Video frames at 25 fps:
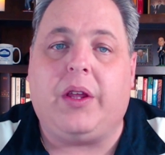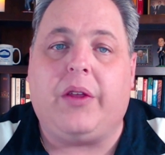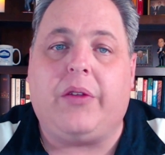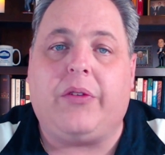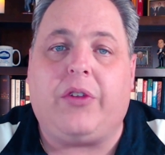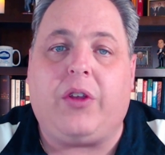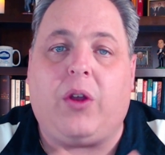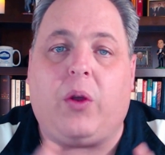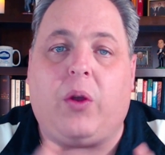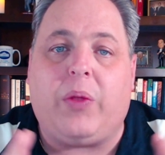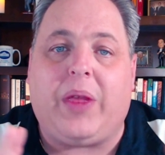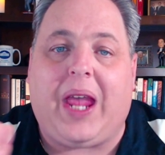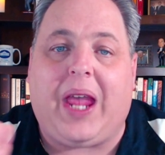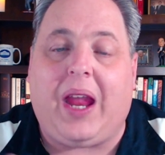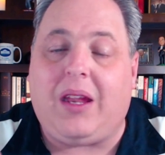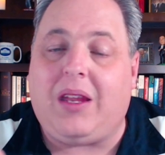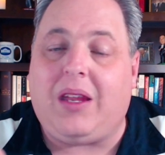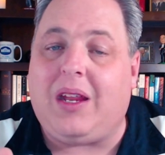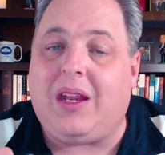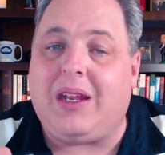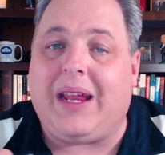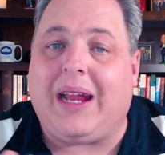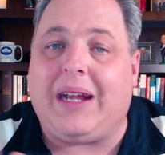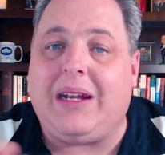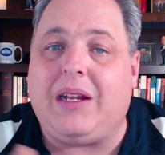So the
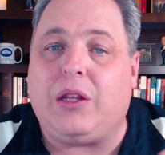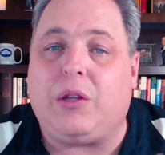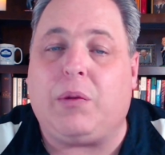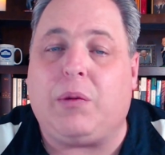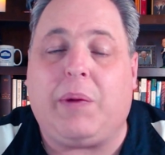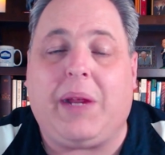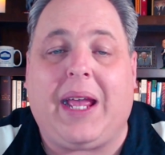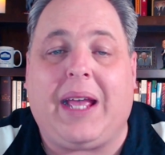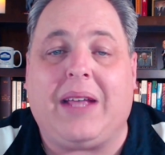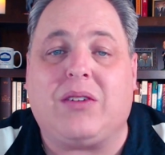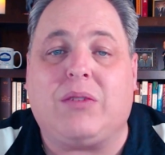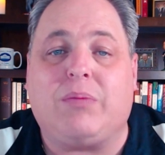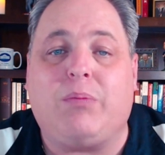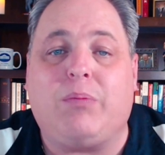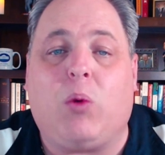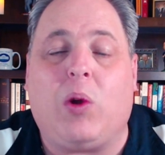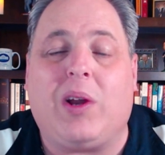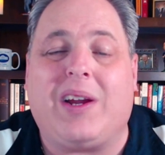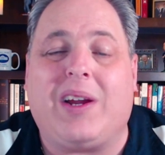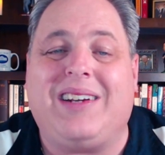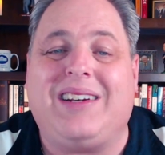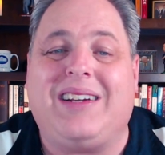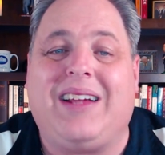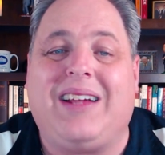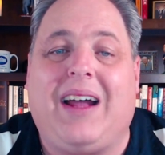1893S
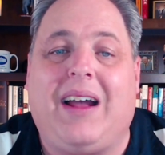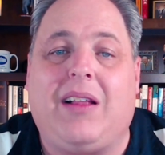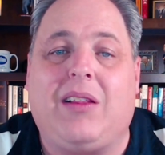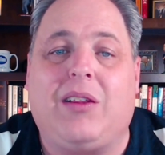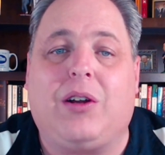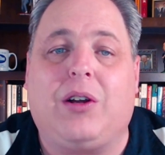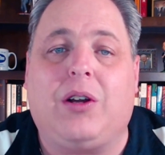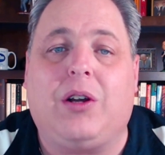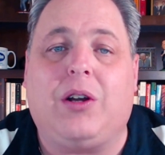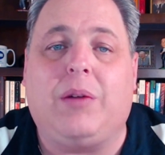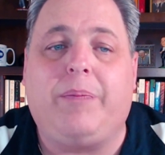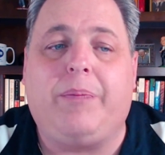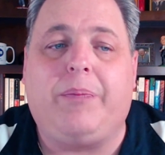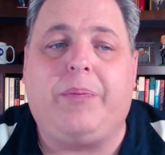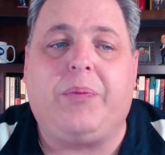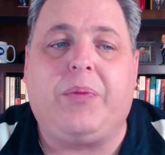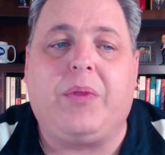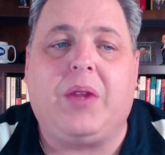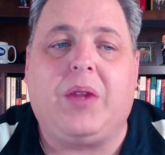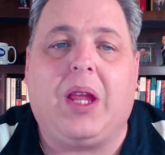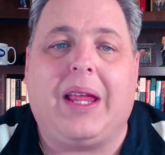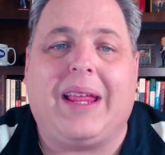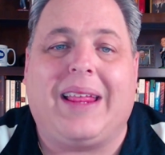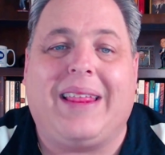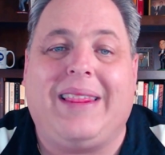Morgan dollar,
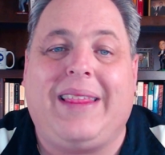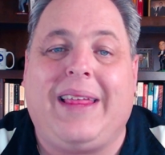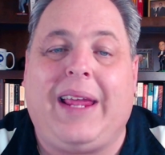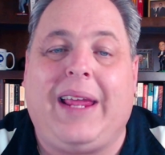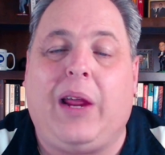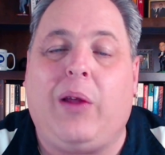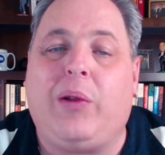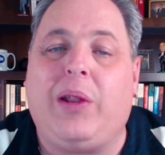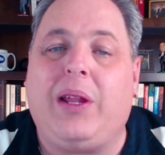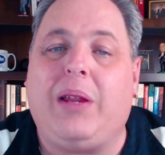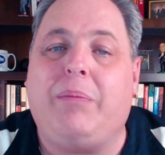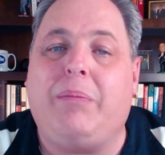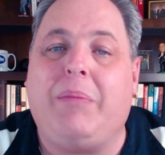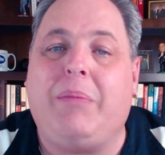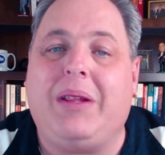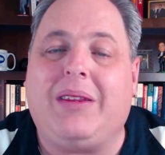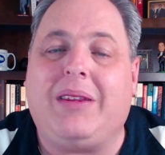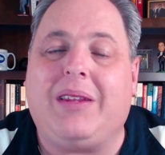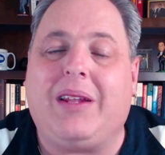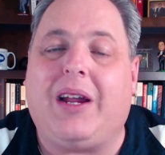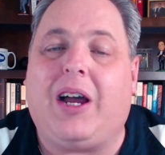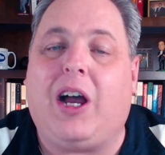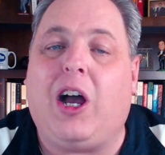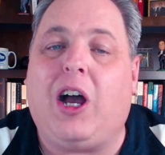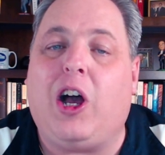they only
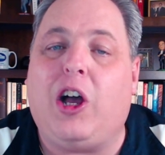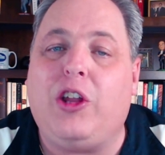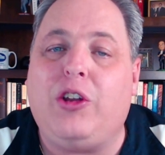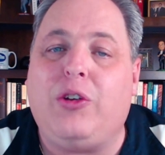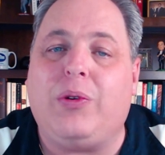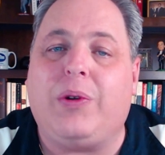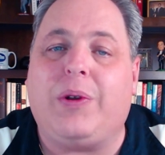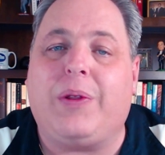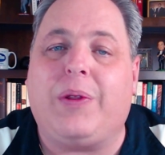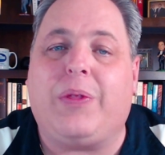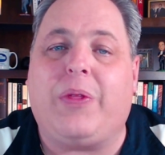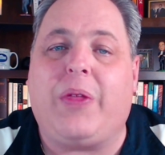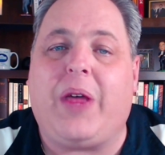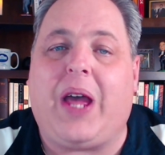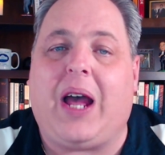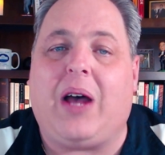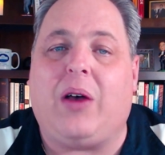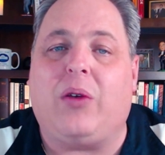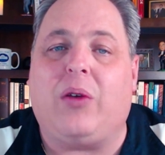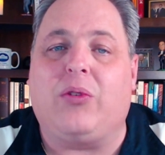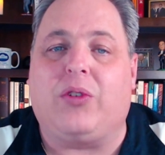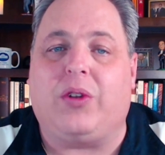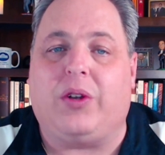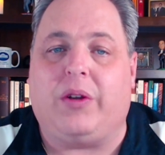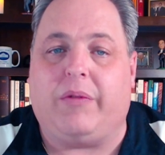minted
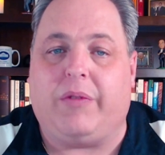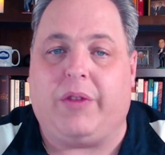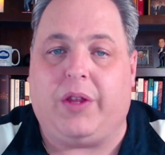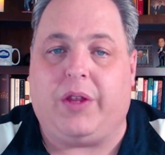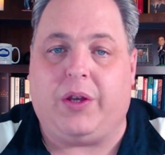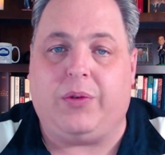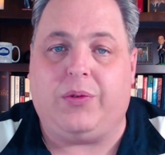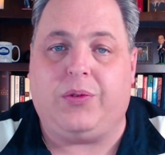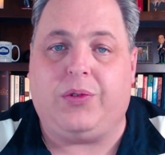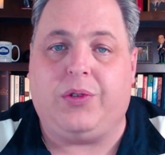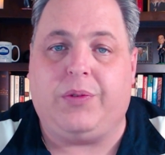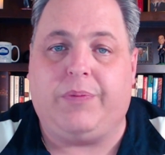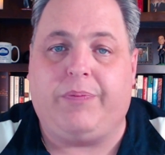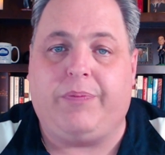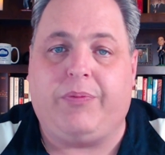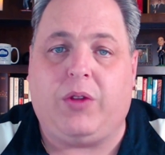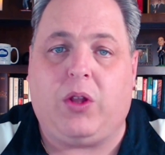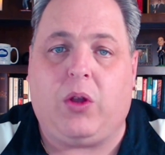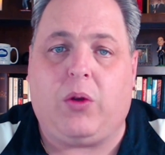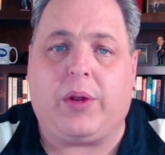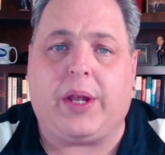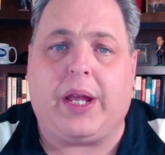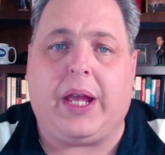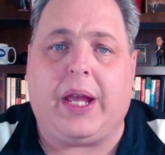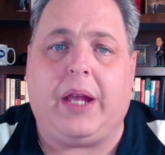100,000 of those.
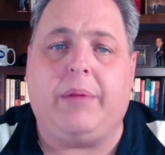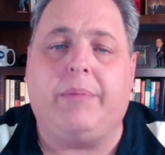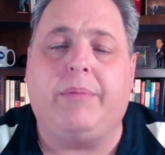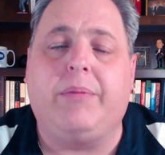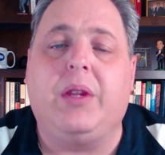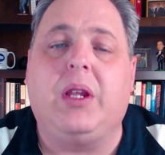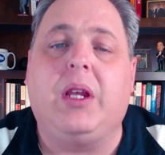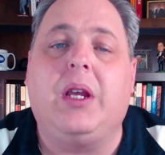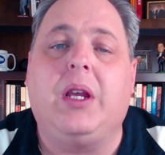Okay.